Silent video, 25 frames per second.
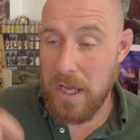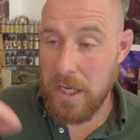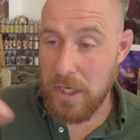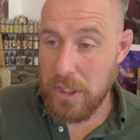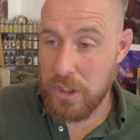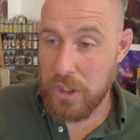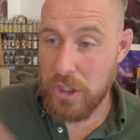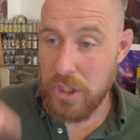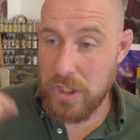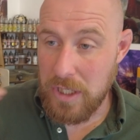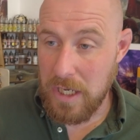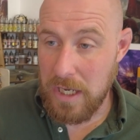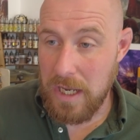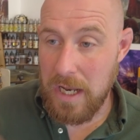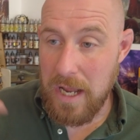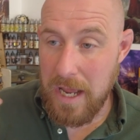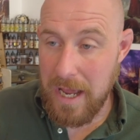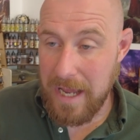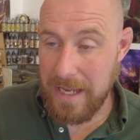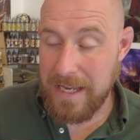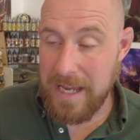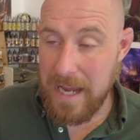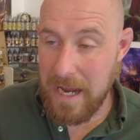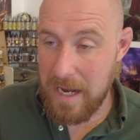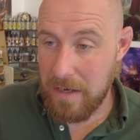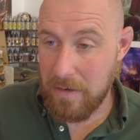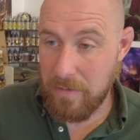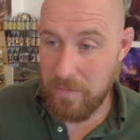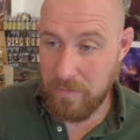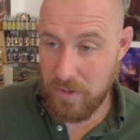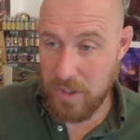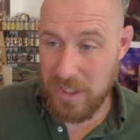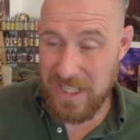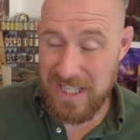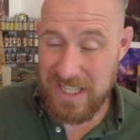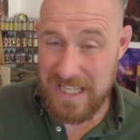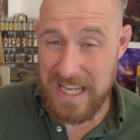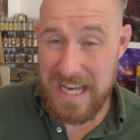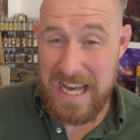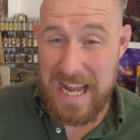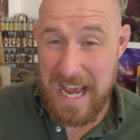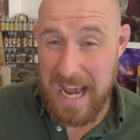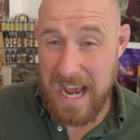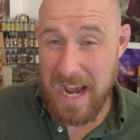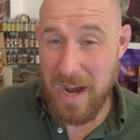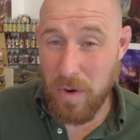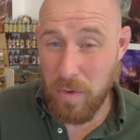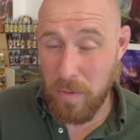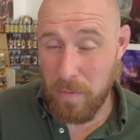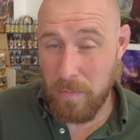just thin it
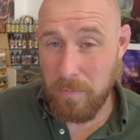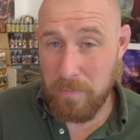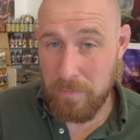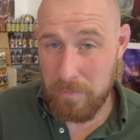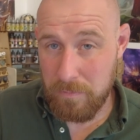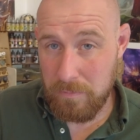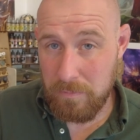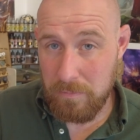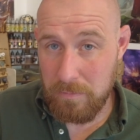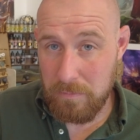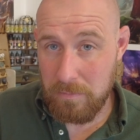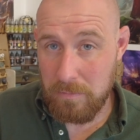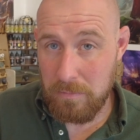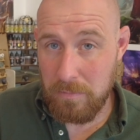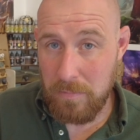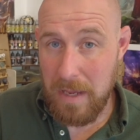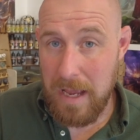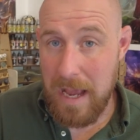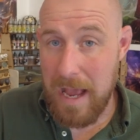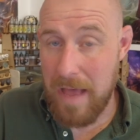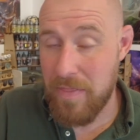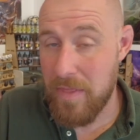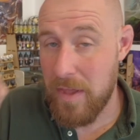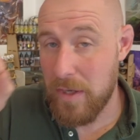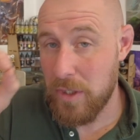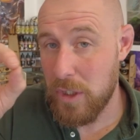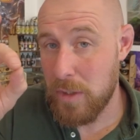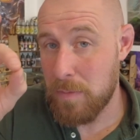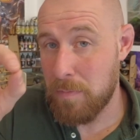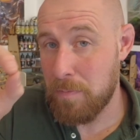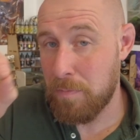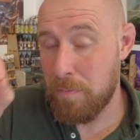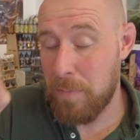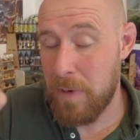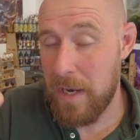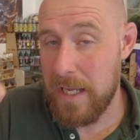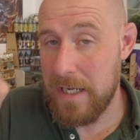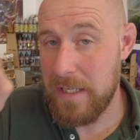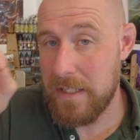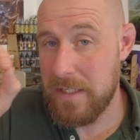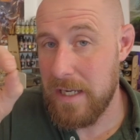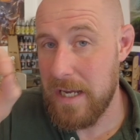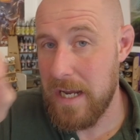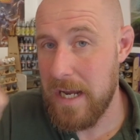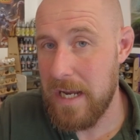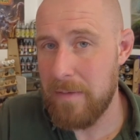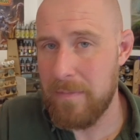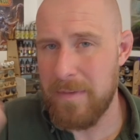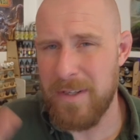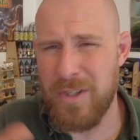out, and then just place it
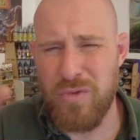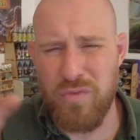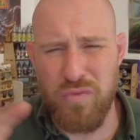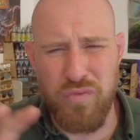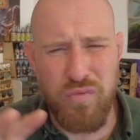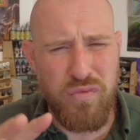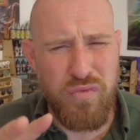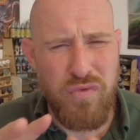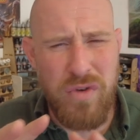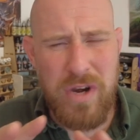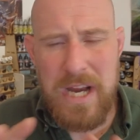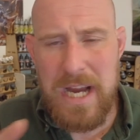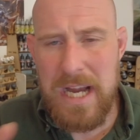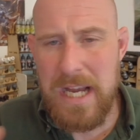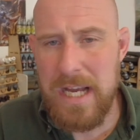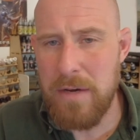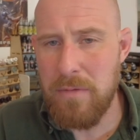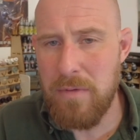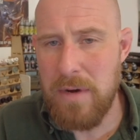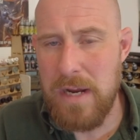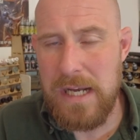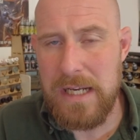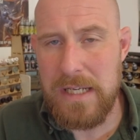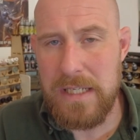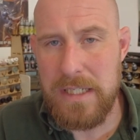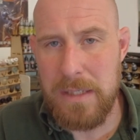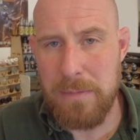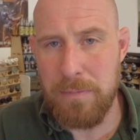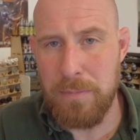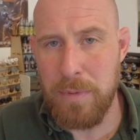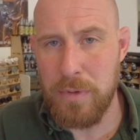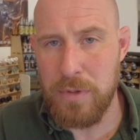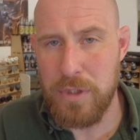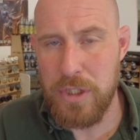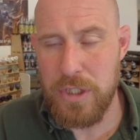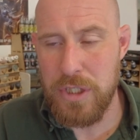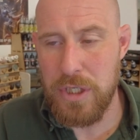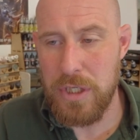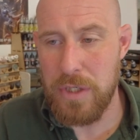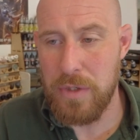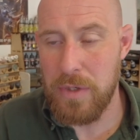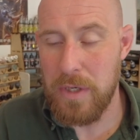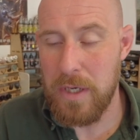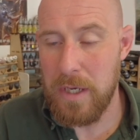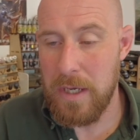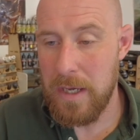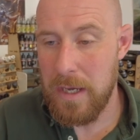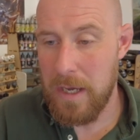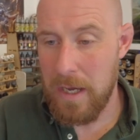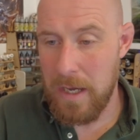in. It's really simple to do.
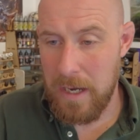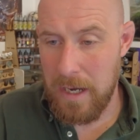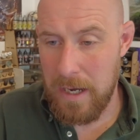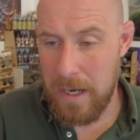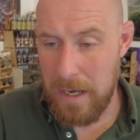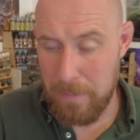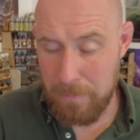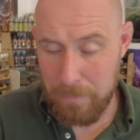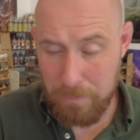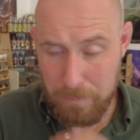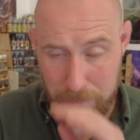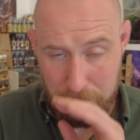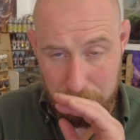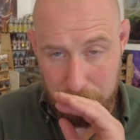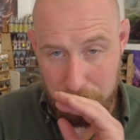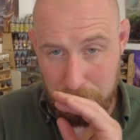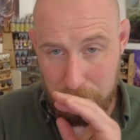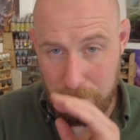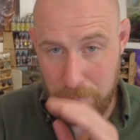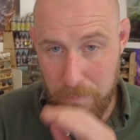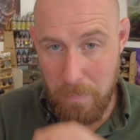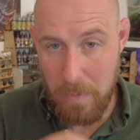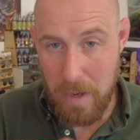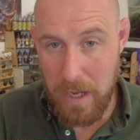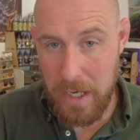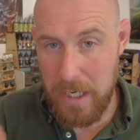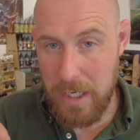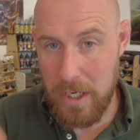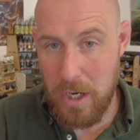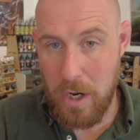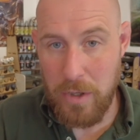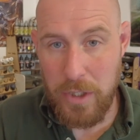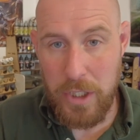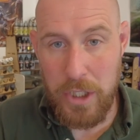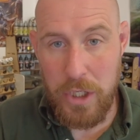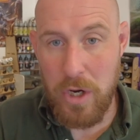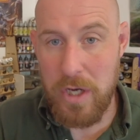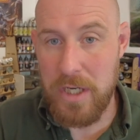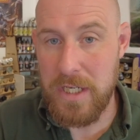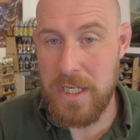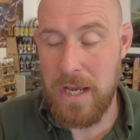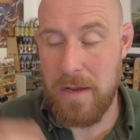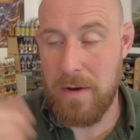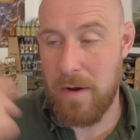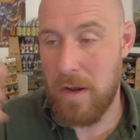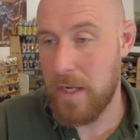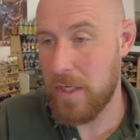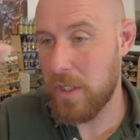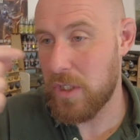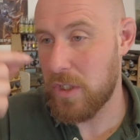You know, you don't need
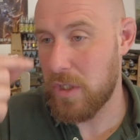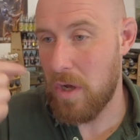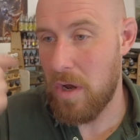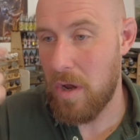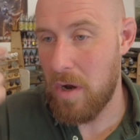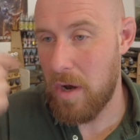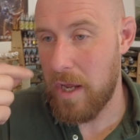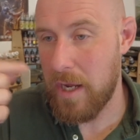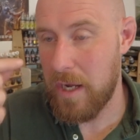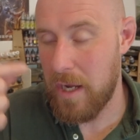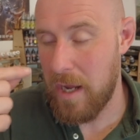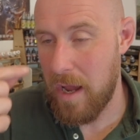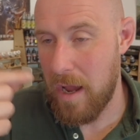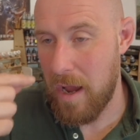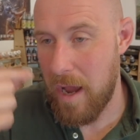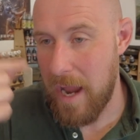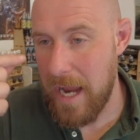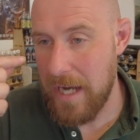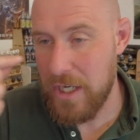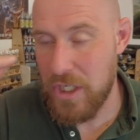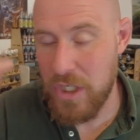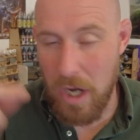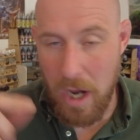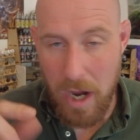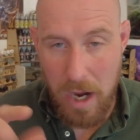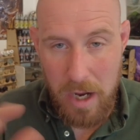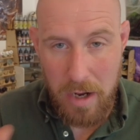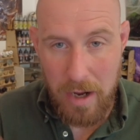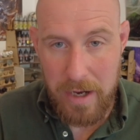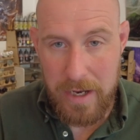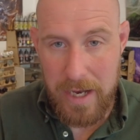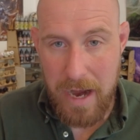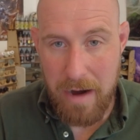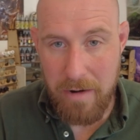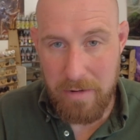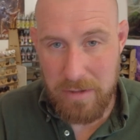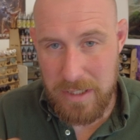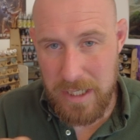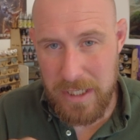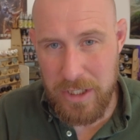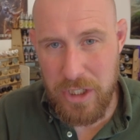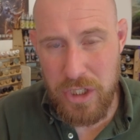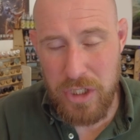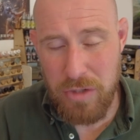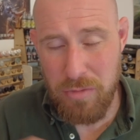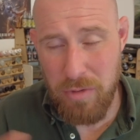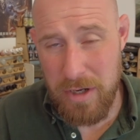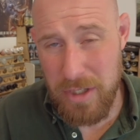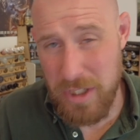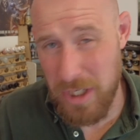to start edge highlighting areas. It
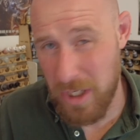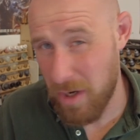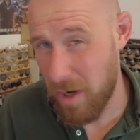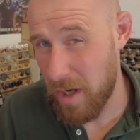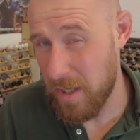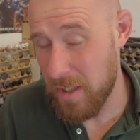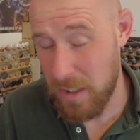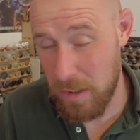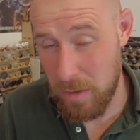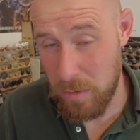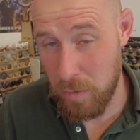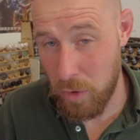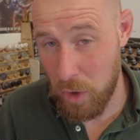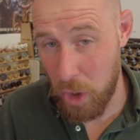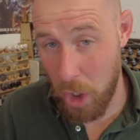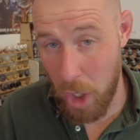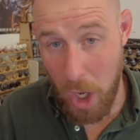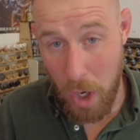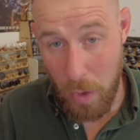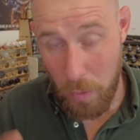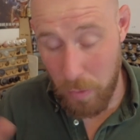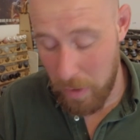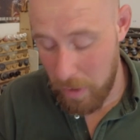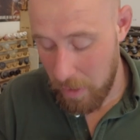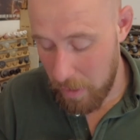just creates a nice little glow